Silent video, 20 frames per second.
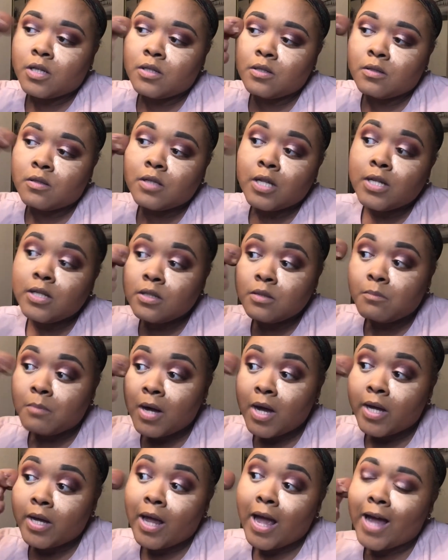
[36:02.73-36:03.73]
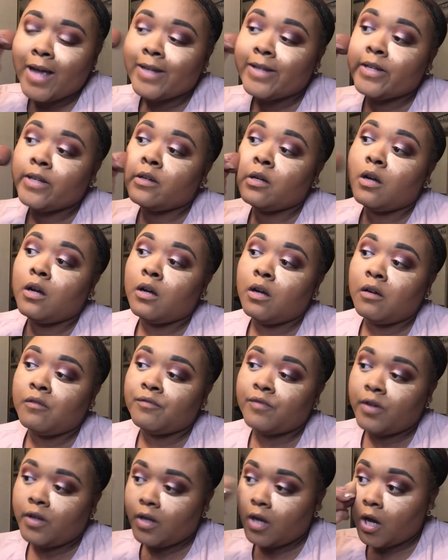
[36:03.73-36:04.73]
That's my idea of
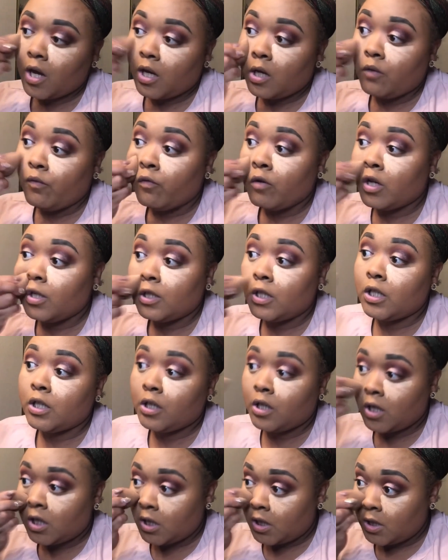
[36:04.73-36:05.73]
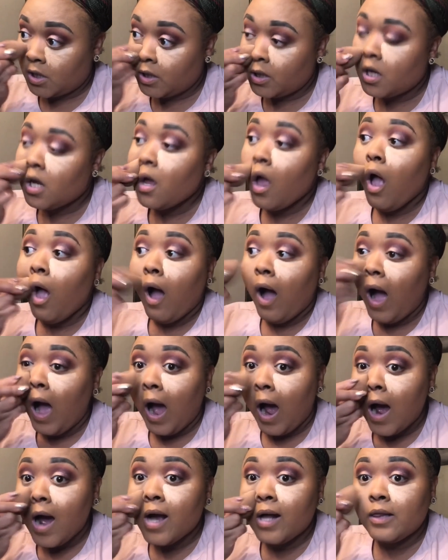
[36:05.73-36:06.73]
a really good
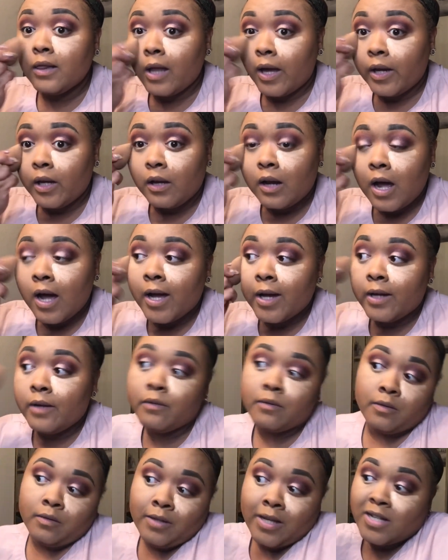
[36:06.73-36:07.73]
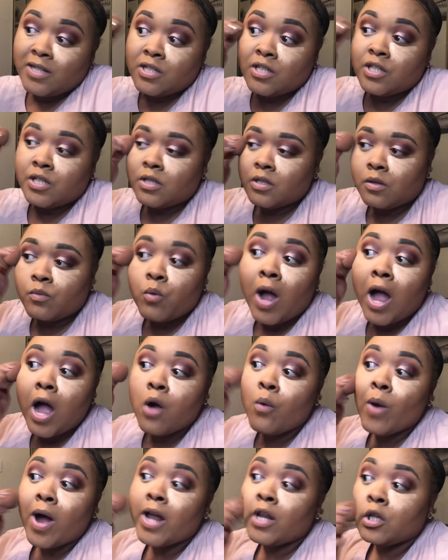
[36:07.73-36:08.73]
highlight. That's just how
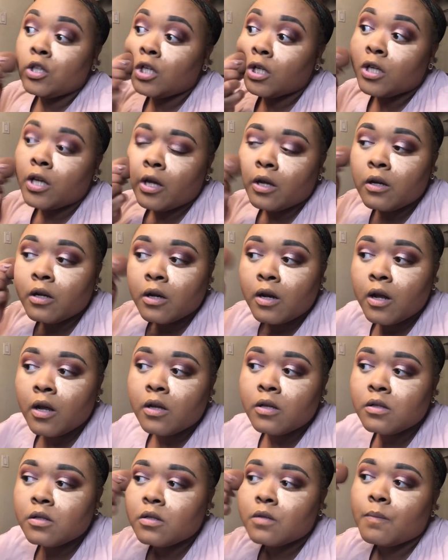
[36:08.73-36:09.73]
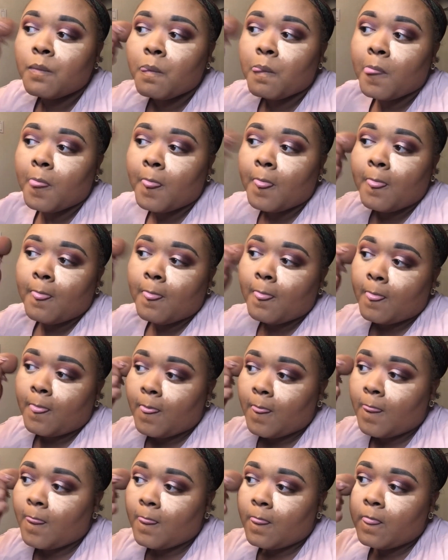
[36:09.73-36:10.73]
I look at it as.
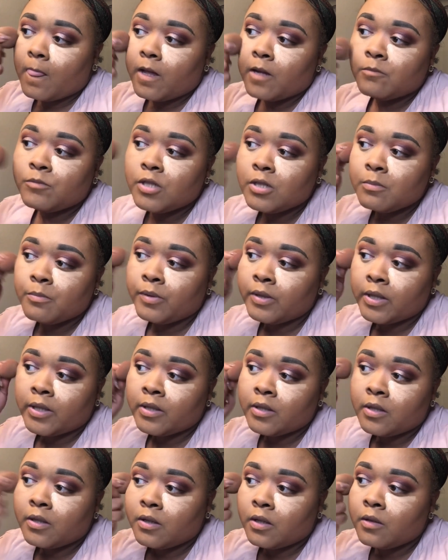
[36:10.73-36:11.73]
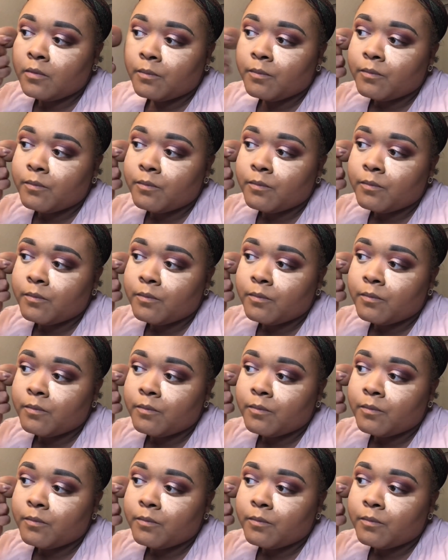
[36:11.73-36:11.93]
I'm just blending it.